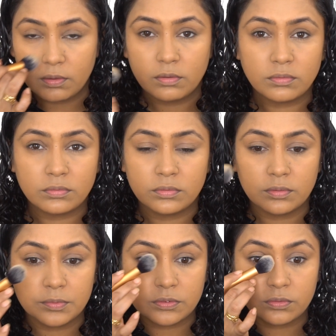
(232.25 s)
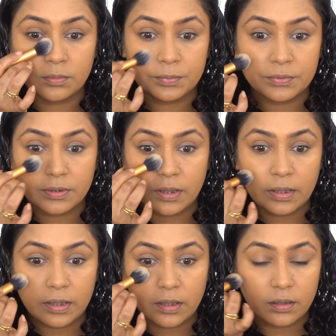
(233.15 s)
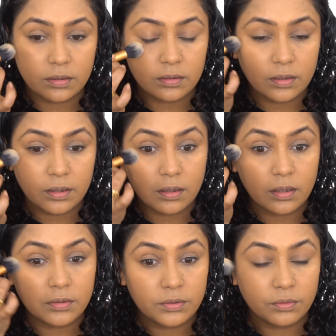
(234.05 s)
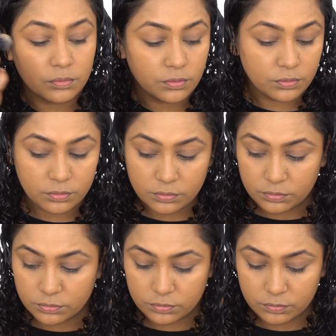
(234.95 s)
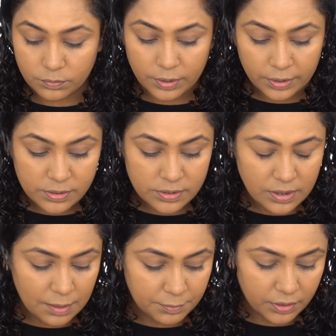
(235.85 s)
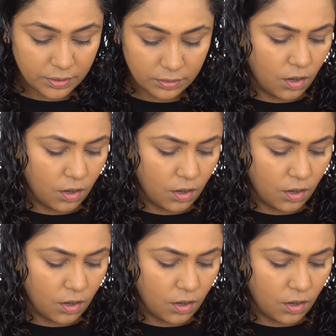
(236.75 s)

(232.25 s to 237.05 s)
Oh, I'm so upset. Like, I don't know. Why is it happening?